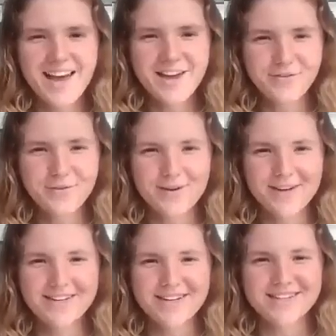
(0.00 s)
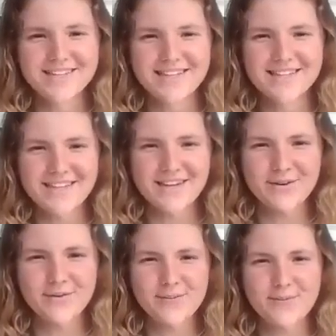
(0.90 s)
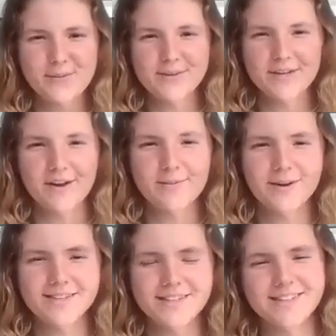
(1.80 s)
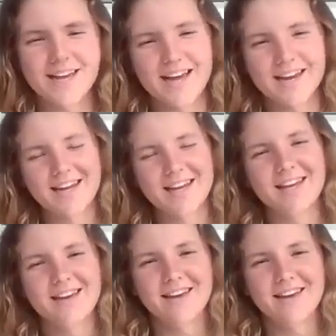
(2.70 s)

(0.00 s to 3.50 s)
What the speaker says: Hi everyone, it's Liz here with Plumas Audubon Society,